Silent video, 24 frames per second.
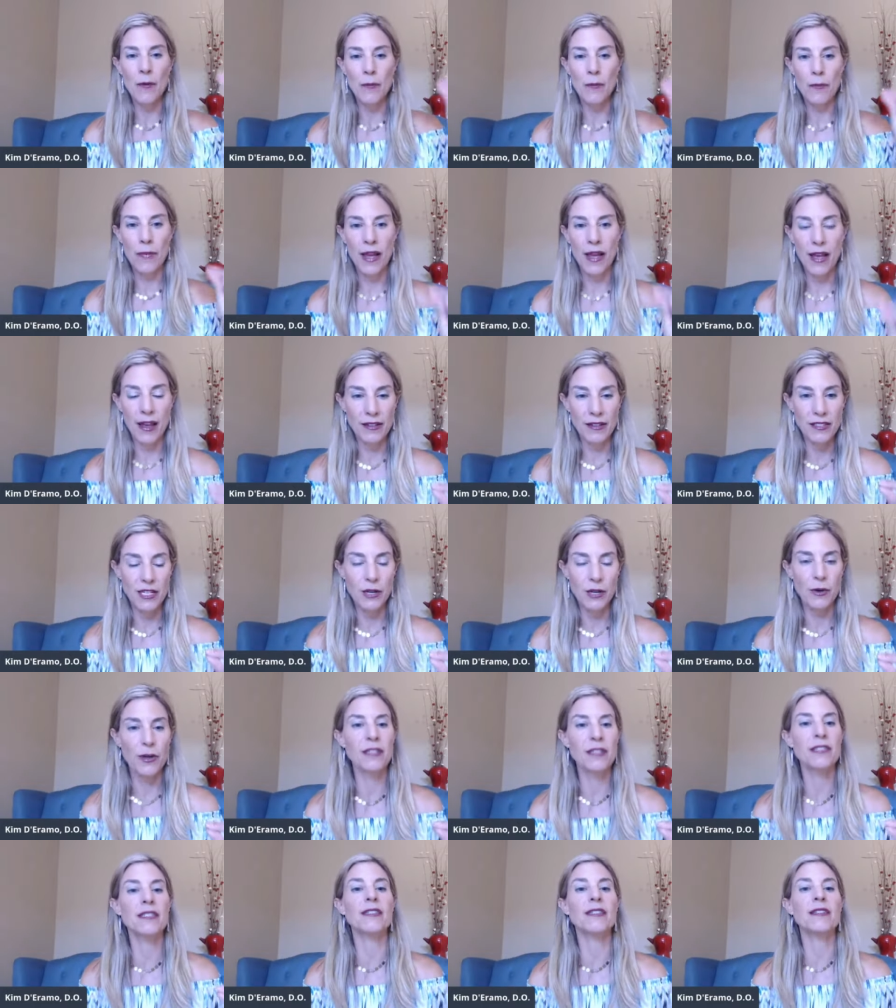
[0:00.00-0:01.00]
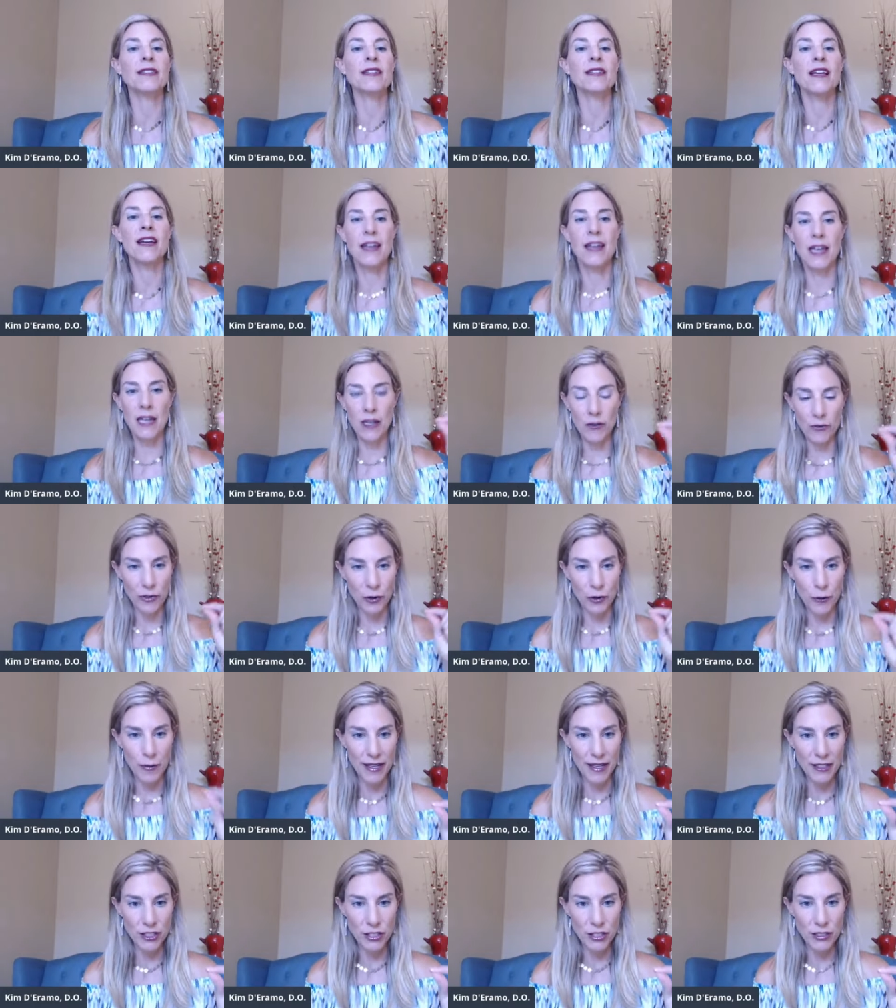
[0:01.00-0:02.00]
pain decreases,
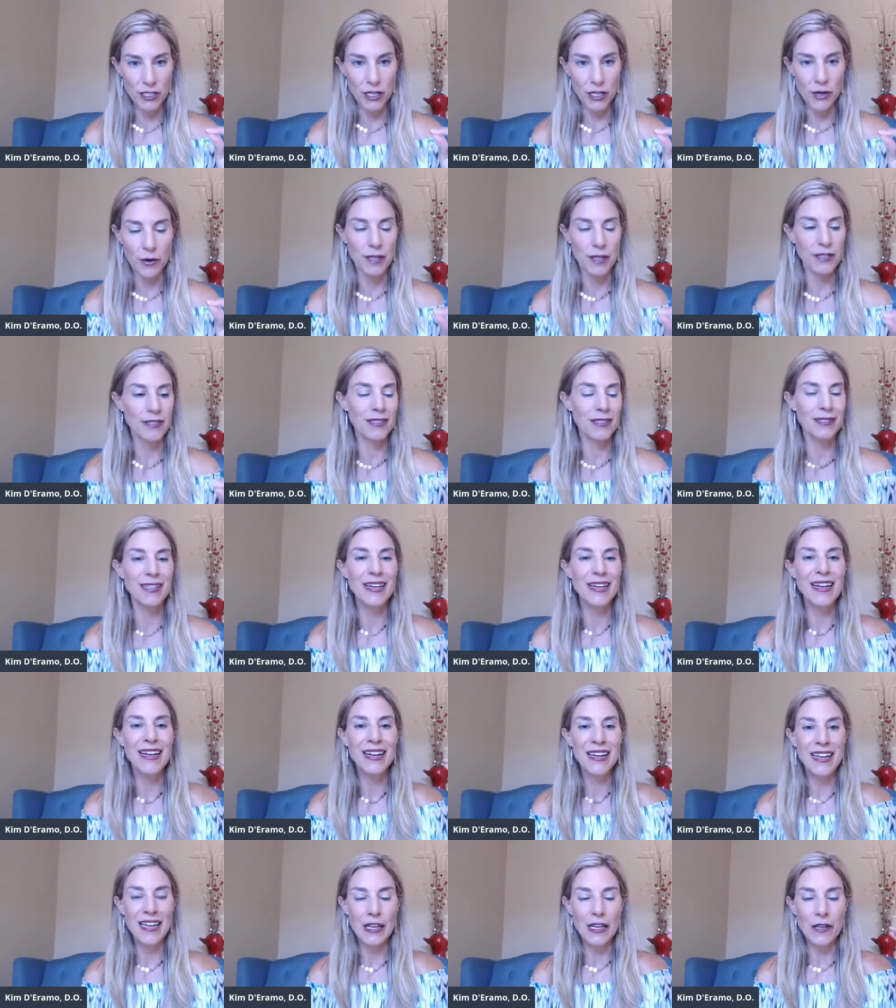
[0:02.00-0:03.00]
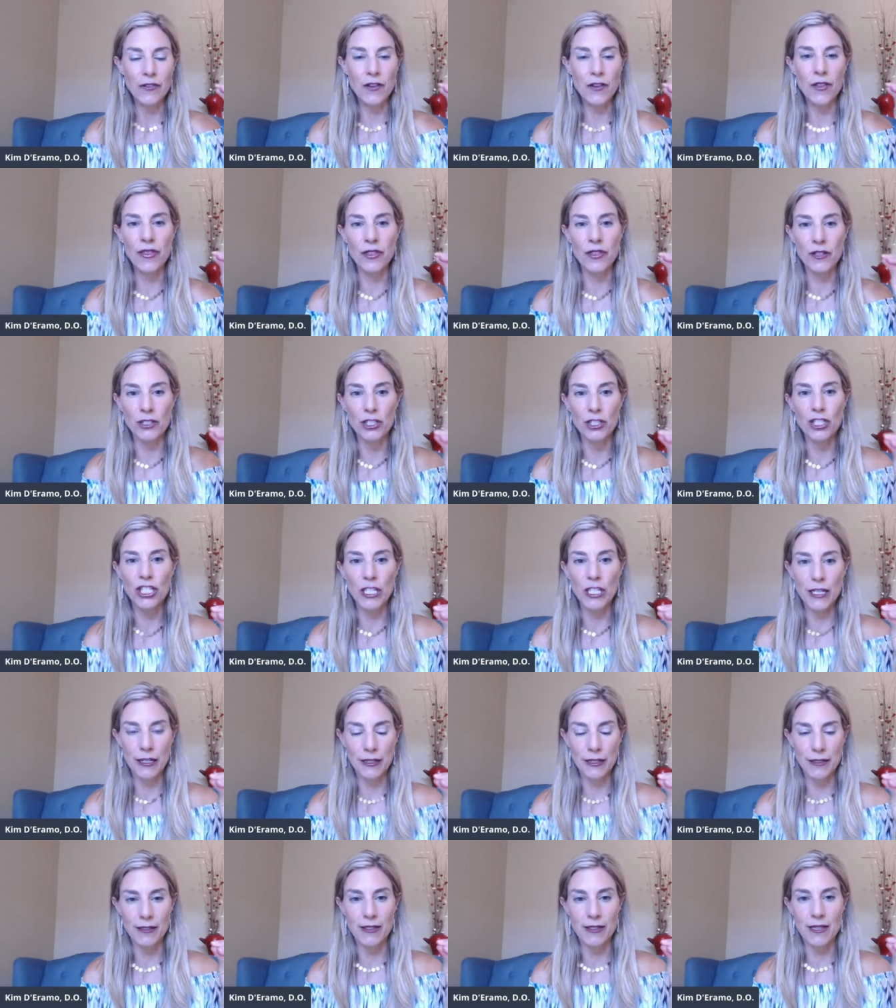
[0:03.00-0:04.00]
inflammation decreases, even the
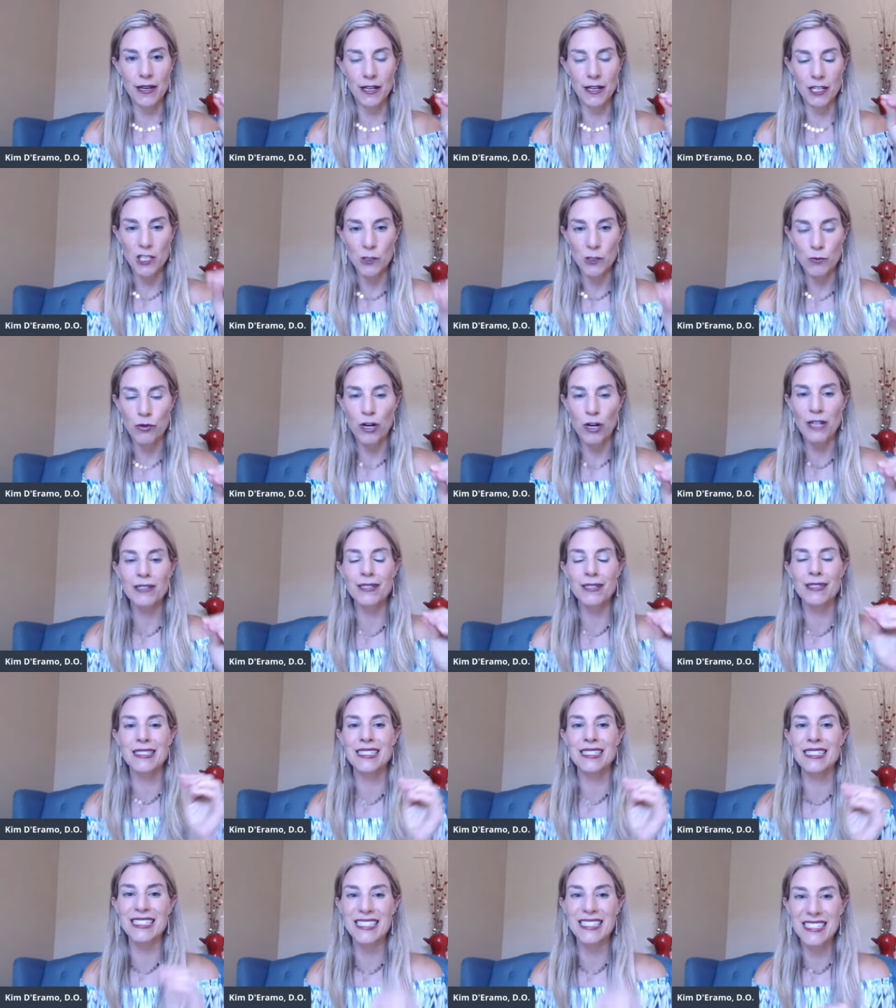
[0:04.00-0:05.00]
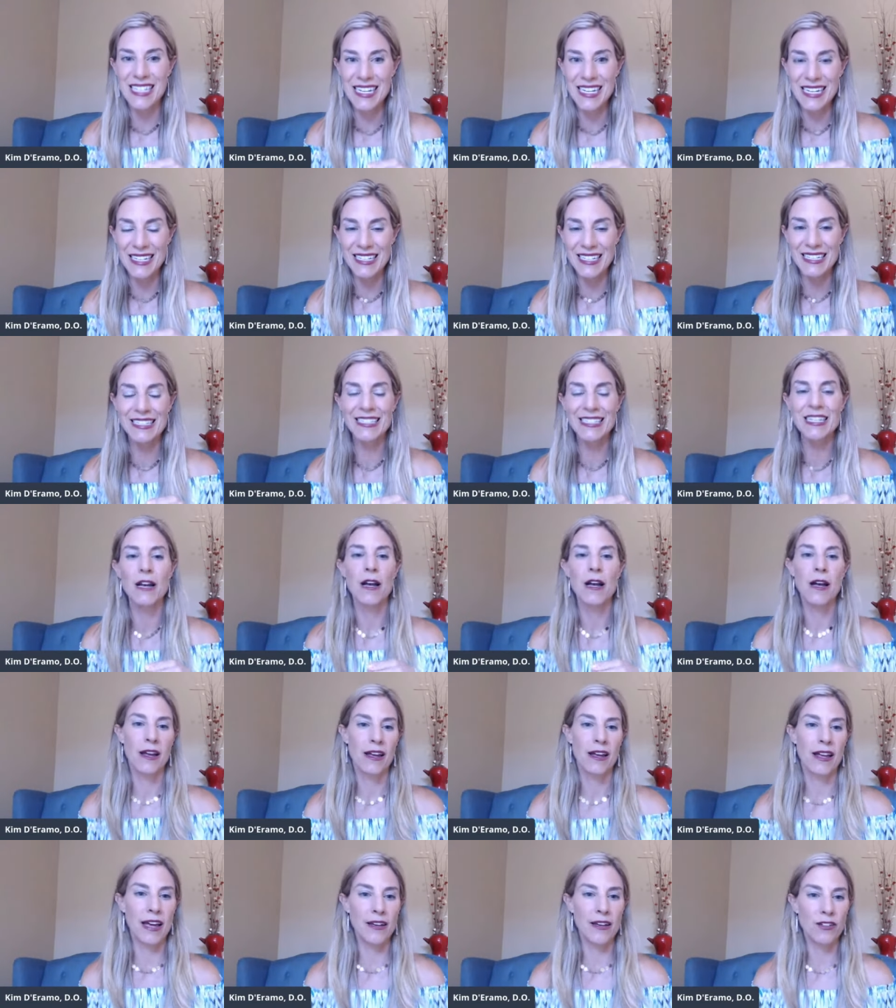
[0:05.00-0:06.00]
genes that express disease
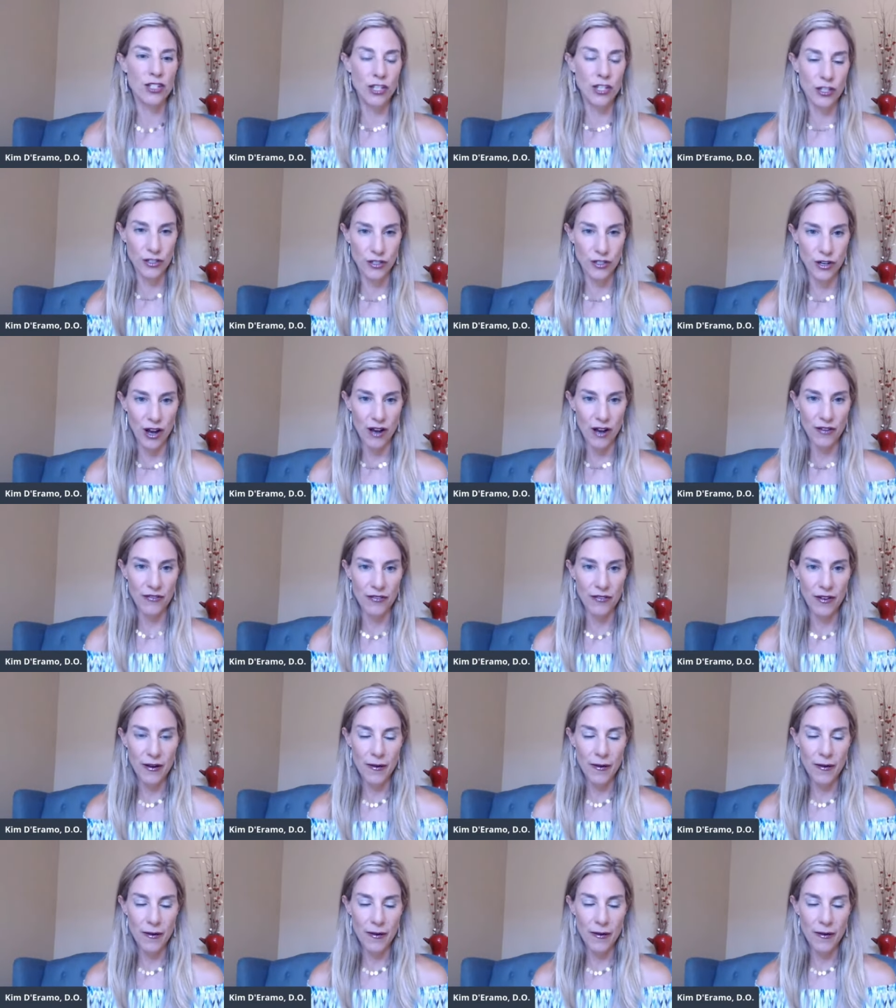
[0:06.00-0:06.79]
get turned off.